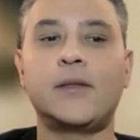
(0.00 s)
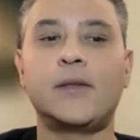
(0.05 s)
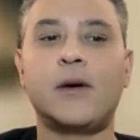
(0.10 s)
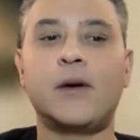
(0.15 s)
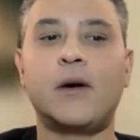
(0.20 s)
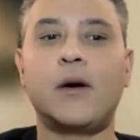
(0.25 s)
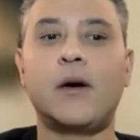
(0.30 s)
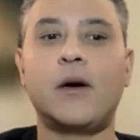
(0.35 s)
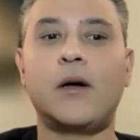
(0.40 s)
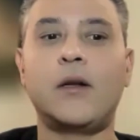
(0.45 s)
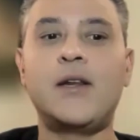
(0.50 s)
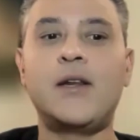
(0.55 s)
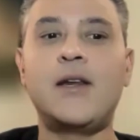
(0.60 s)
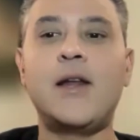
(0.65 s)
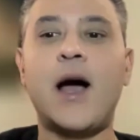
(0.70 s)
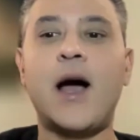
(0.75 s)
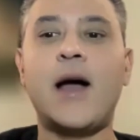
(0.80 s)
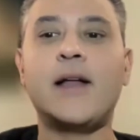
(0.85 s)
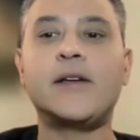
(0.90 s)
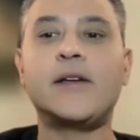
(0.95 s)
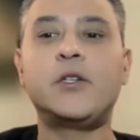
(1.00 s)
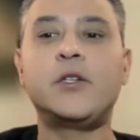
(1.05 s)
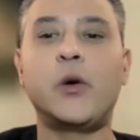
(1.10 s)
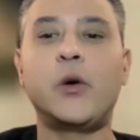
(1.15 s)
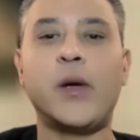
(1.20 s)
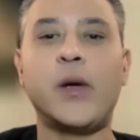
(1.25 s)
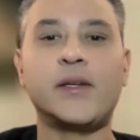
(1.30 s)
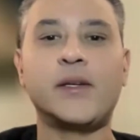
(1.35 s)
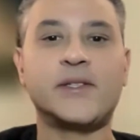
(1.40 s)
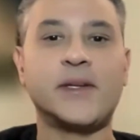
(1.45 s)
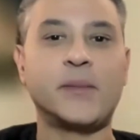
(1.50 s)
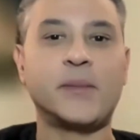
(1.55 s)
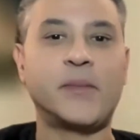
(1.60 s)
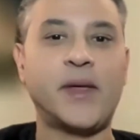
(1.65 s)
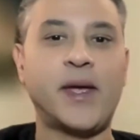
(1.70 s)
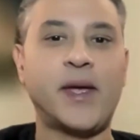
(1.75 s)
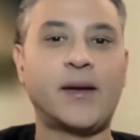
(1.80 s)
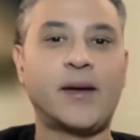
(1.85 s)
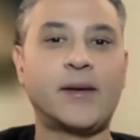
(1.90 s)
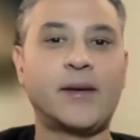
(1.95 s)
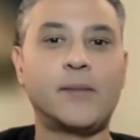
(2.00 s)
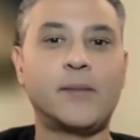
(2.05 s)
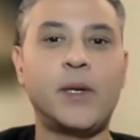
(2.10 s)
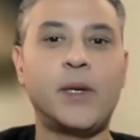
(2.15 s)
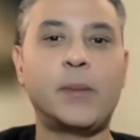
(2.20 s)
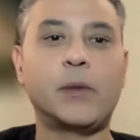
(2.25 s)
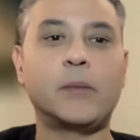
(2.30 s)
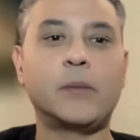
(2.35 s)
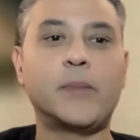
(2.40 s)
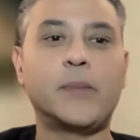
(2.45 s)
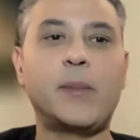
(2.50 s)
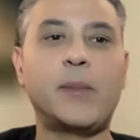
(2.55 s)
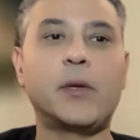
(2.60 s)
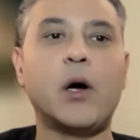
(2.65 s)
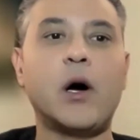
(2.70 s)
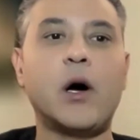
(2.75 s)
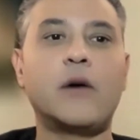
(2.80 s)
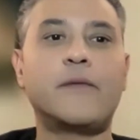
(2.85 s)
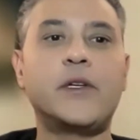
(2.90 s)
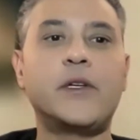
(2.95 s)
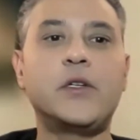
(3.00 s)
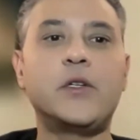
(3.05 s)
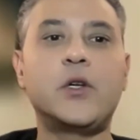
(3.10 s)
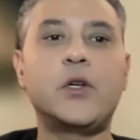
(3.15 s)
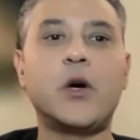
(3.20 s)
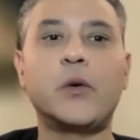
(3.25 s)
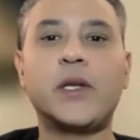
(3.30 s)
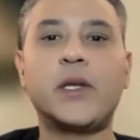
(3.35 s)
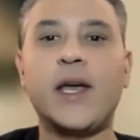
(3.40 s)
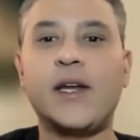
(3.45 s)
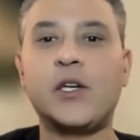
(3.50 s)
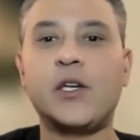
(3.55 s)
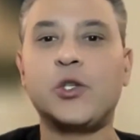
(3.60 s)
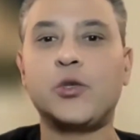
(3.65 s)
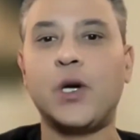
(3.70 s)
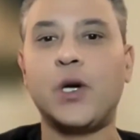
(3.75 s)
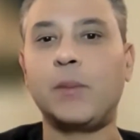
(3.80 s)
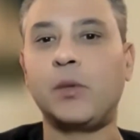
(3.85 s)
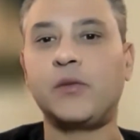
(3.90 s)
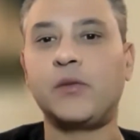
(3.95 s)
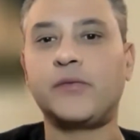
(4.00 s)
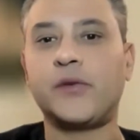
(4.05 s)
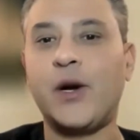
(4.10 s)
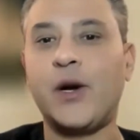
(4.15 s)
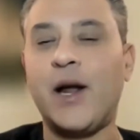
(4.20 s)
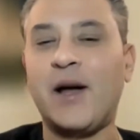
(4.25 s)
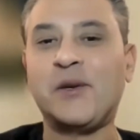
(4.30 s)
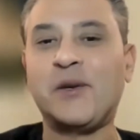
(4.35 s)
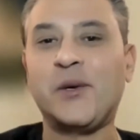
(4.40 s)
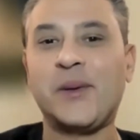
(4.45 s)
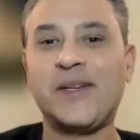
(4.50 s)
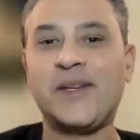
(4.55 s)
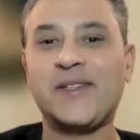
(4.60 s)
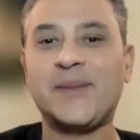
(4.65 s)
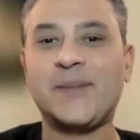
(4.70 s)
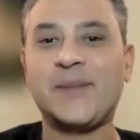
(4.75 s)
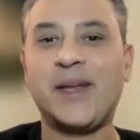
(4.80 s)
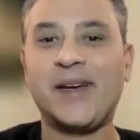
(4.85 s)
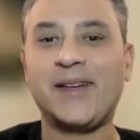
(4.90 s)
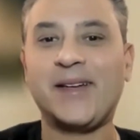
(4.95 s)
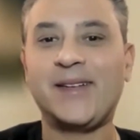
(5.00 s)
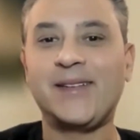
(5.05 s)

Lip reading: not doing something. People often don't get in trouble for not doing something.